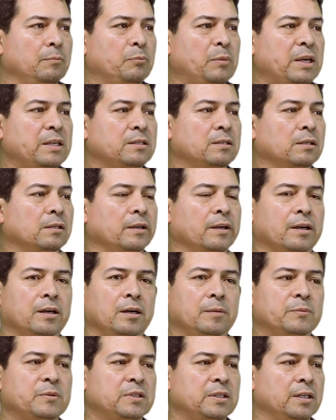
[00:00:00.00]
basically
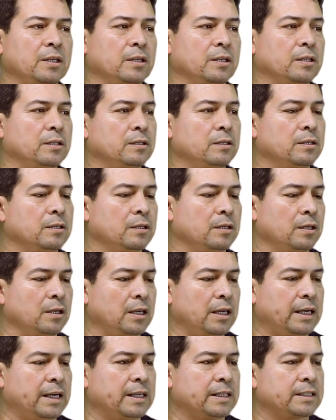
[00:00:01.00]
comes in
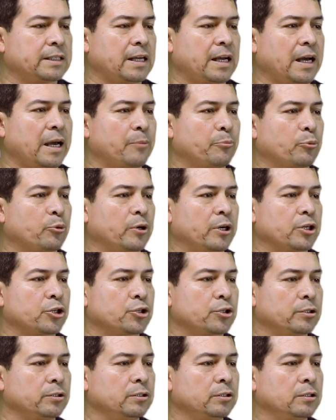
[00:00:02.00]
as high
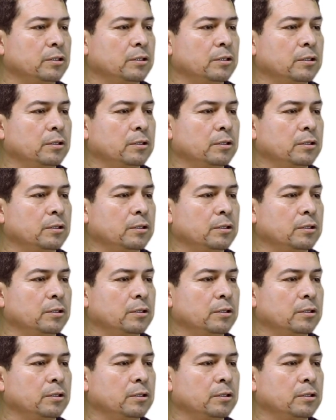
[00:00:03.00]
pressure,